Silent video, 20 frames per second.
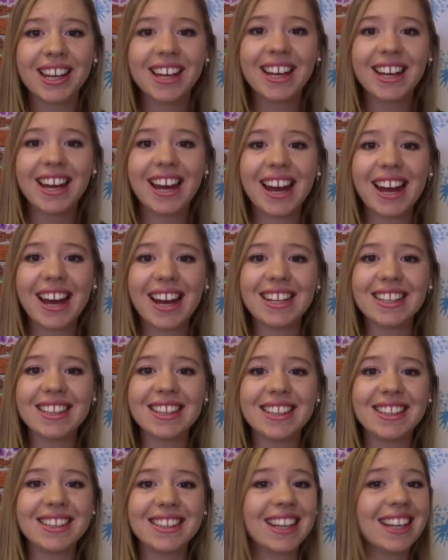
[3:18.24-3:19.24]

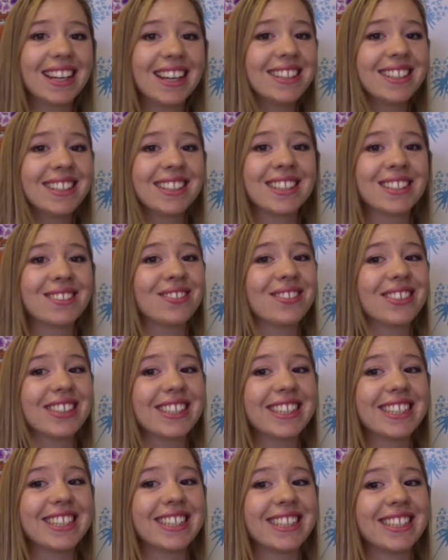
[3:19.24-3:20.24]
And that doesn't
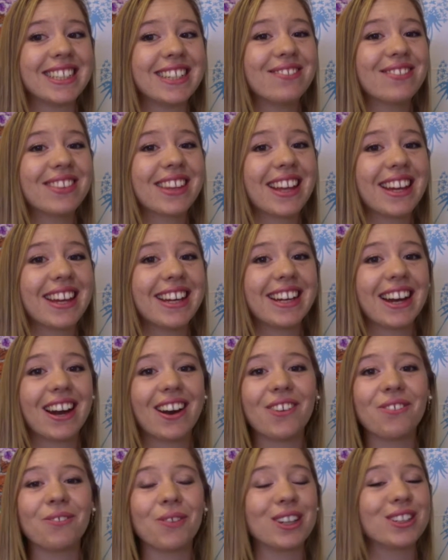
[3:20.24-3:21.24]
really seem like
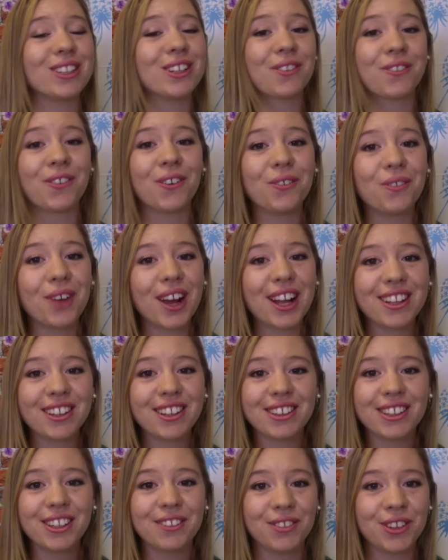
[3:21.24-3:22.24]
a wonderful way to
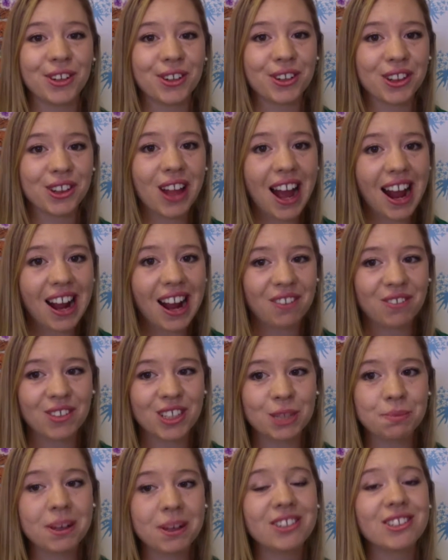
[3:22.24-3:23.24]
live your life,
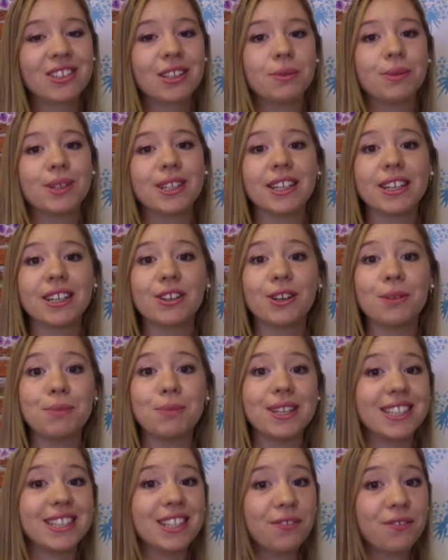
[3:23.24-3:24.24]
especially when it could
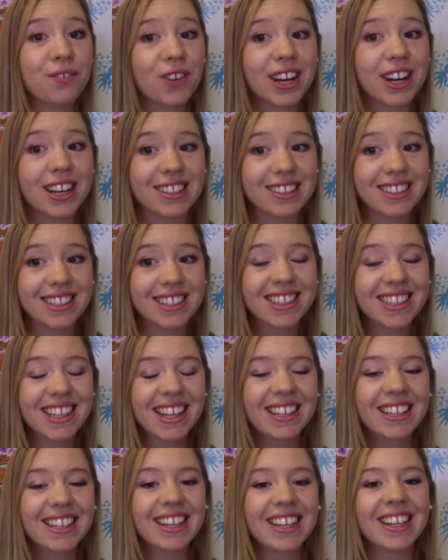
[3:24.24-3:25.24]
be different.
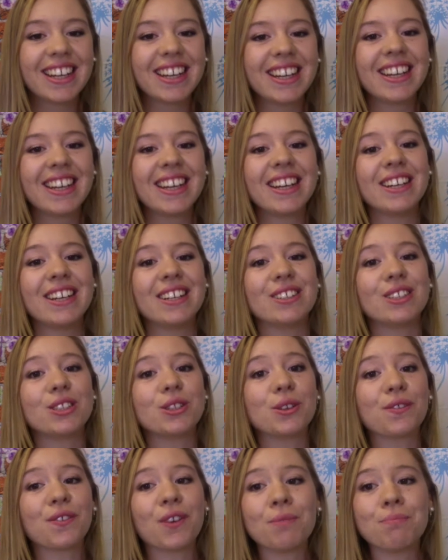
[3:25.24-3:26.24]

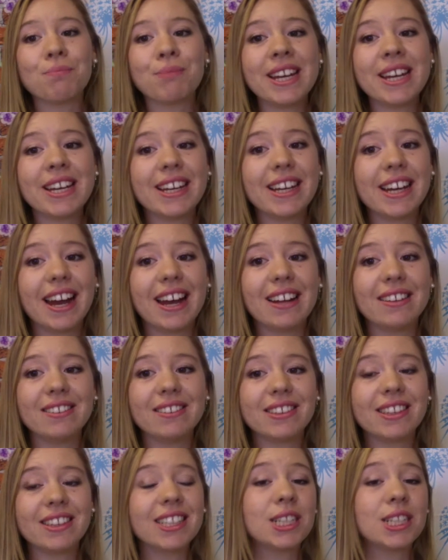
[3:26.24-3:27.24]
So for me and
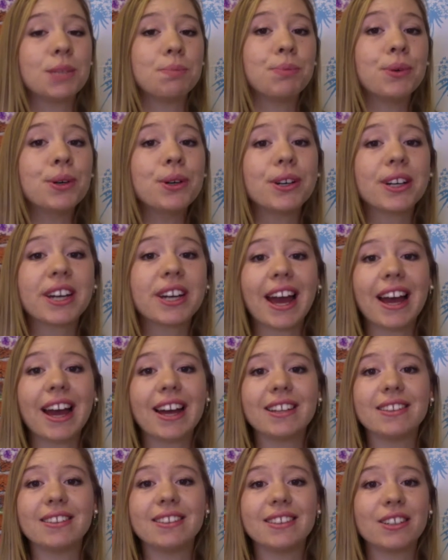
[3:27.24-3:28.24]
this book,
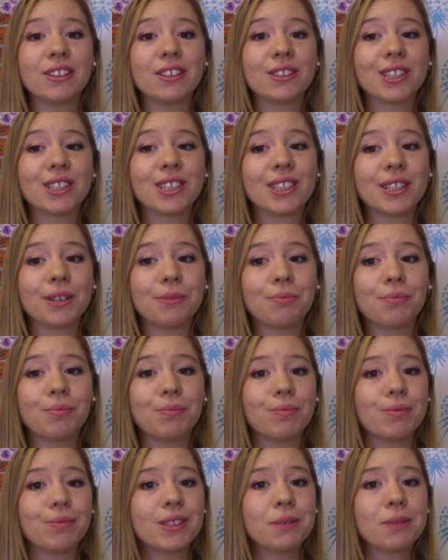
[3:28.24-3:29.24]
and there's some
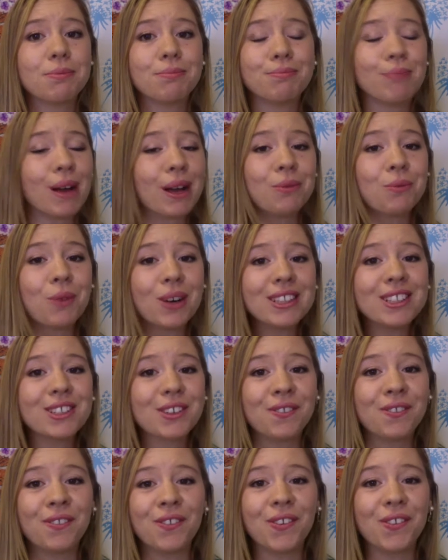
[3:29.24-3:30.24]
of my
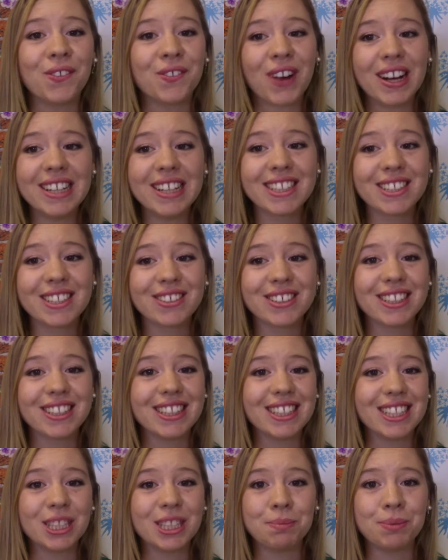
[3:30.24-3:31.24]
wonderful friends are in
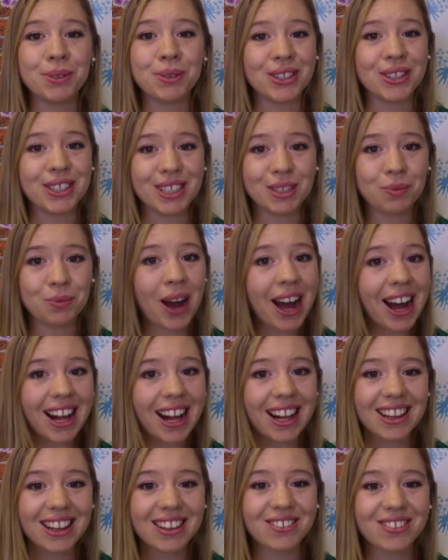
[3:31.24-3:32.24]
this book as
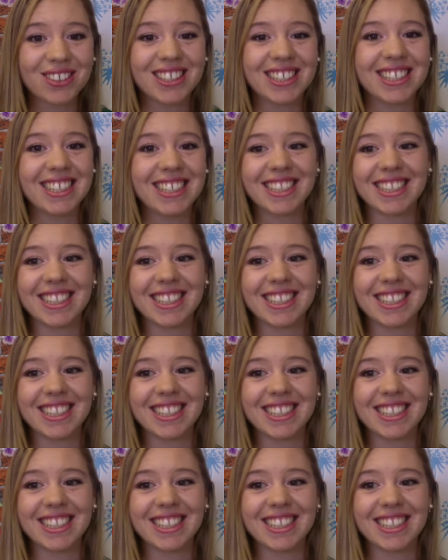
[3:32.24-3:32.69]
well, which is